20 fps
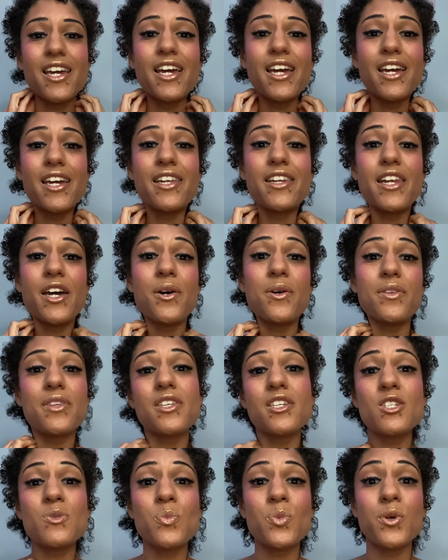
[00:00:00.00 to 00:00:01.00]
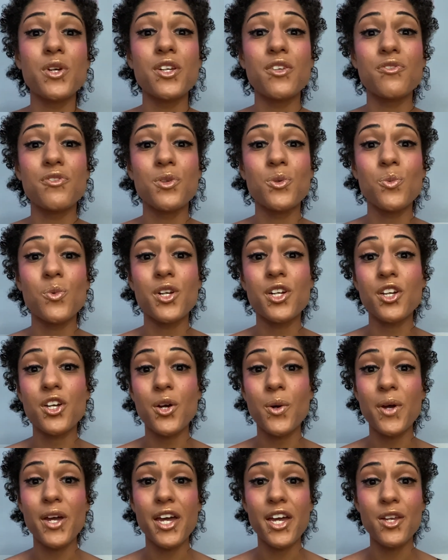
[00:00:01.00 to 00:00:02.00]
And now at this point, if you want to go
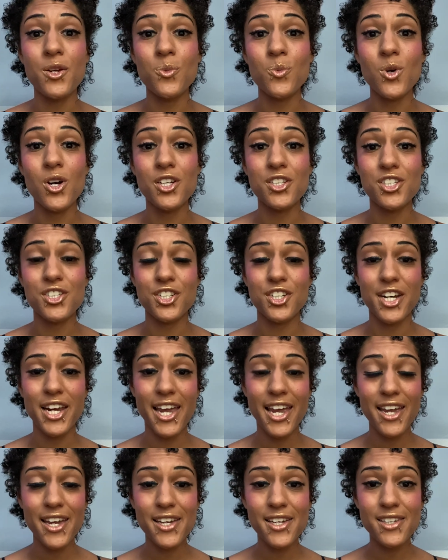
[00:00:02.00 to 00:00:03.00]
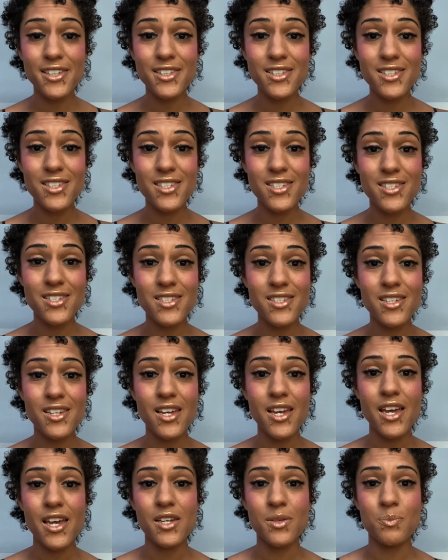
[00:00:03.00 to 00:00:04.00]
ahead and wash your hands,
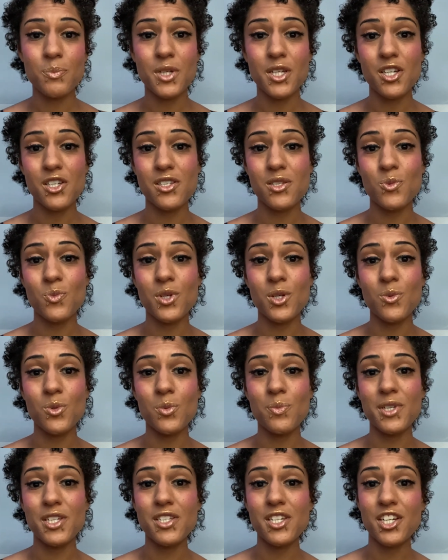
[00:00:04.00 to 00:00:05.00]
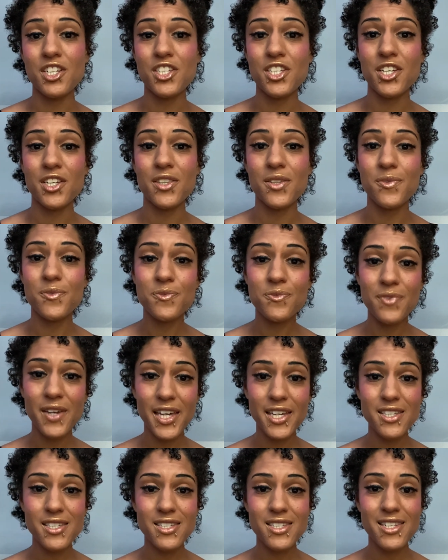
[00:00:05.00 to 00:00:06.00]
because we will be touching the
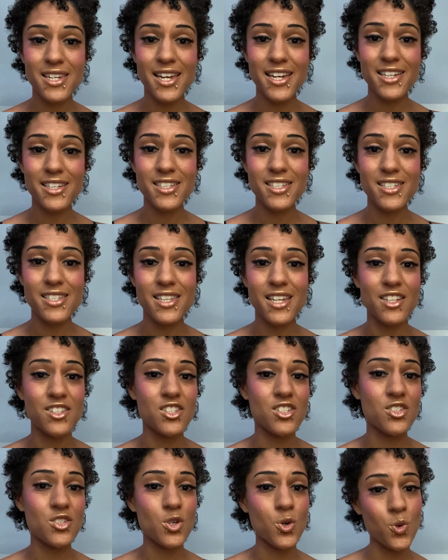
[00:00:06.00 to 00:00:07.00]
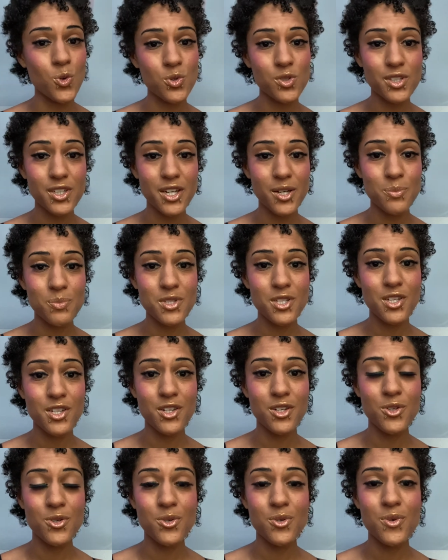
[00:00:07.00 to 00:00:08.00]
face next, that's totally up to
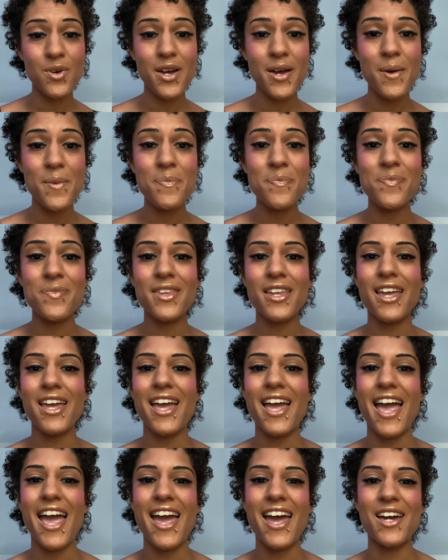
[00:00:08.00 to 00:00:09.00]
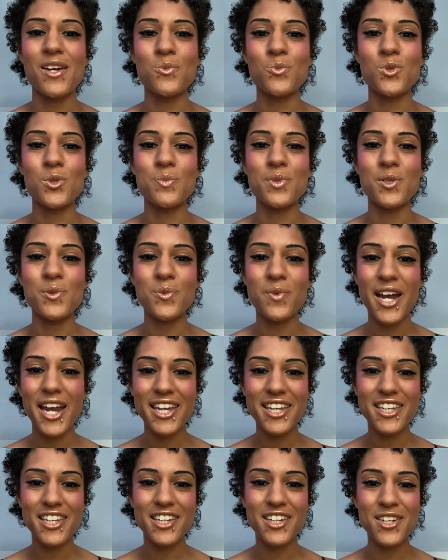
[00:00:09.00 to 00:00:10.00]
you. And we'll be right
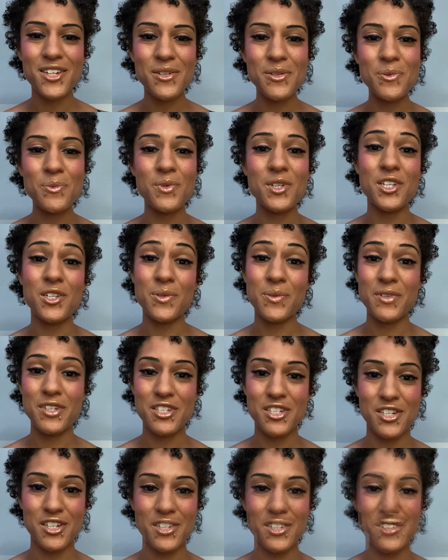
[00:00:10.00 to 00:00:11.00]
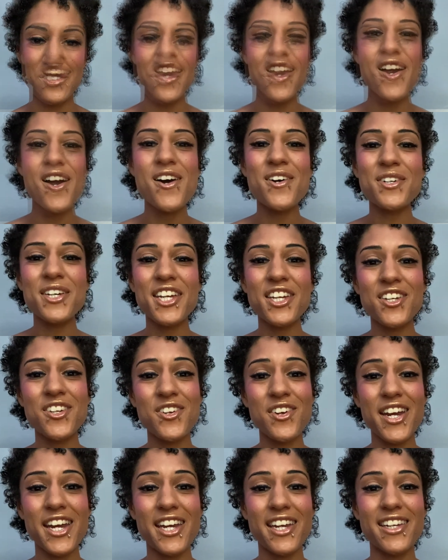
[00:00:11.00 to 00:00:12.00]
here when you return. Okay,
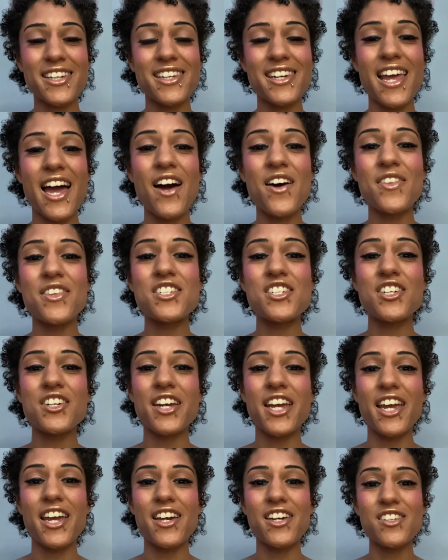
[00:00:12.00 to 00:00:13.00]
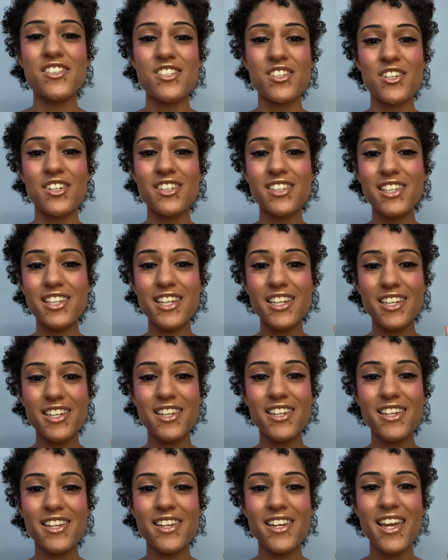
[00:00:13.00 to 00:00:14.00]
great. Now that your hands are
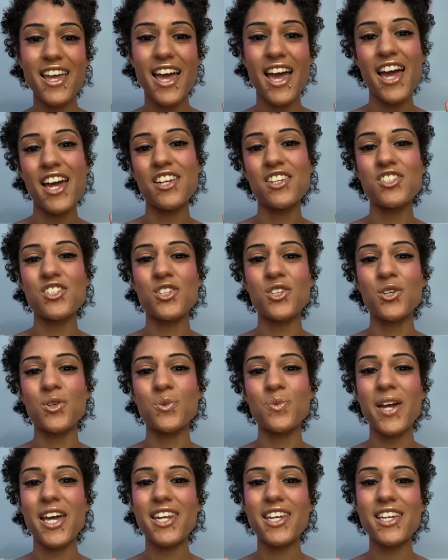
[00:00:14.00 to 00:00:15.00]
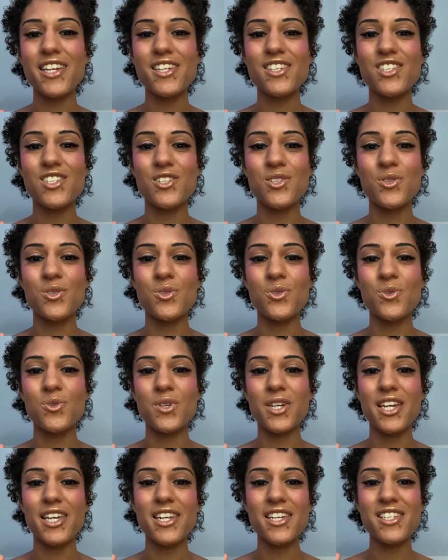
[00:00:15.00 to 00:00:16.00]
clean and you're ready to
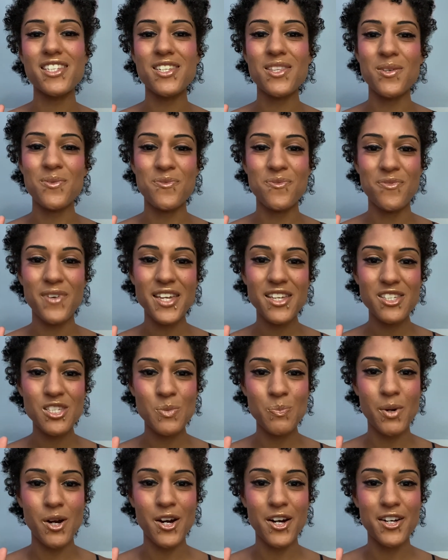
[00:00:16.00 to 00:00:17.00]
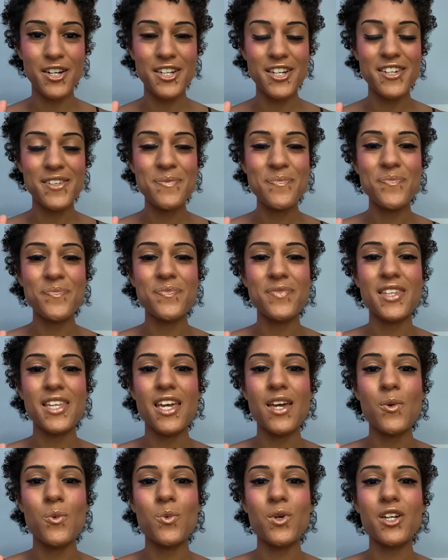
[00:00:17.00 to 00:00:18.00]
get into the face part,
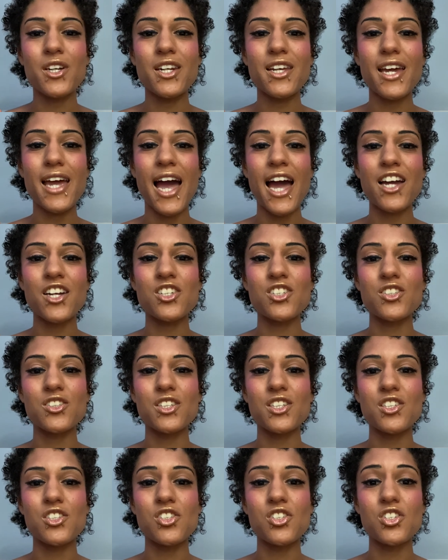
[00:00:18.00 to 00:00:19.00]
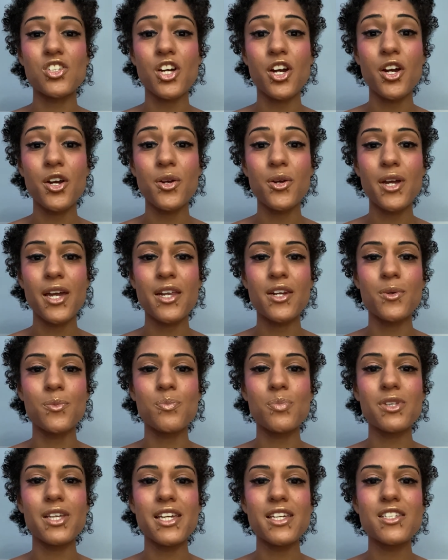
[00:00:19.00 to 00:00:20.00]
we're gonna actually start in a
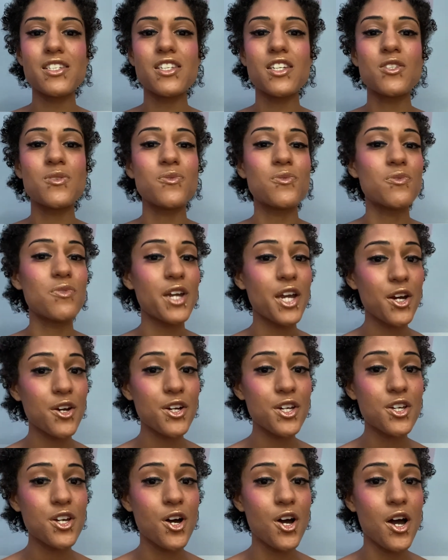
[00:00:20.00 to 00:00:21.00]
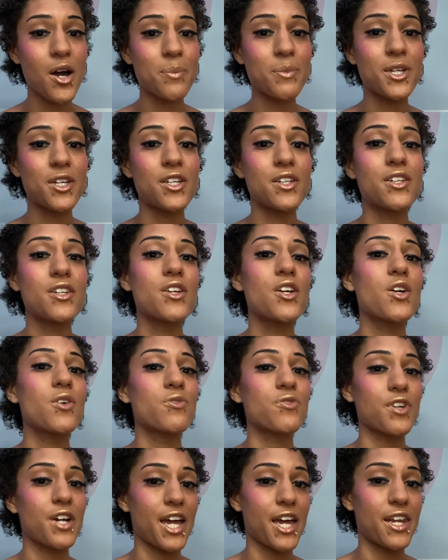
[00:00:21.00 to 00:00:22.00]
place that's very common
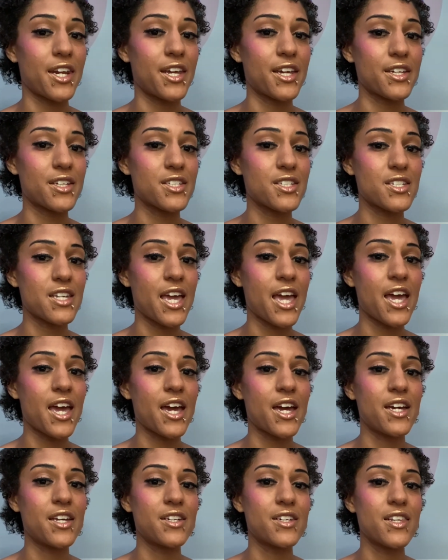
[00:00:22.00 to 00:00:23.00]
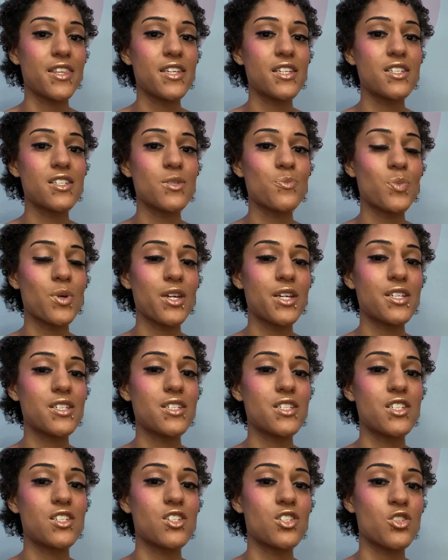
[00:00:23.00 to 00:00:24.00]
for headaches. And this place
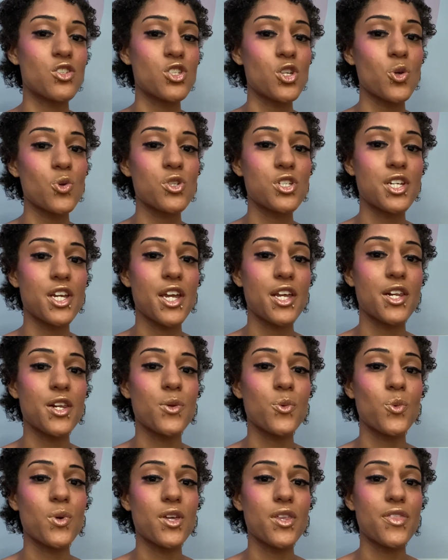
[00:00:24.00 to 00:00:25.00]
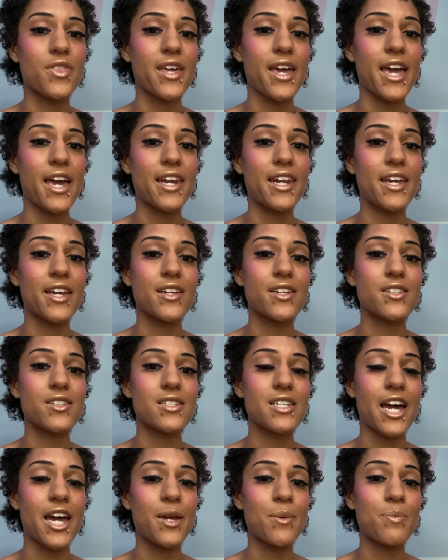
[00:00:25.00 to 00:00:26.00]
is associated with the headache
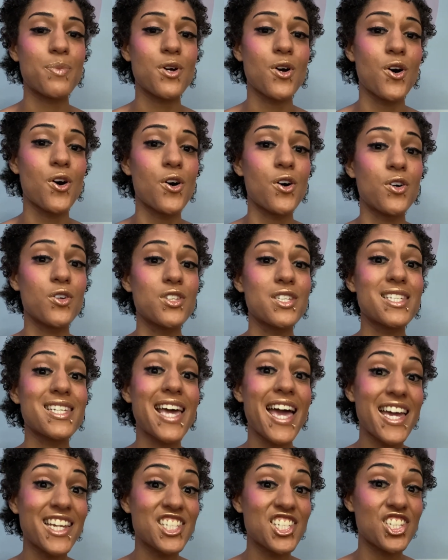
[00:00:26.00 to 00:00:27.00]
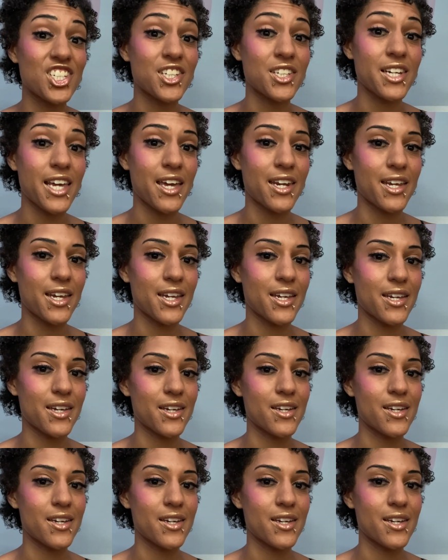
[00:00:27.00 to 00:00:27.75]
type called tension headache.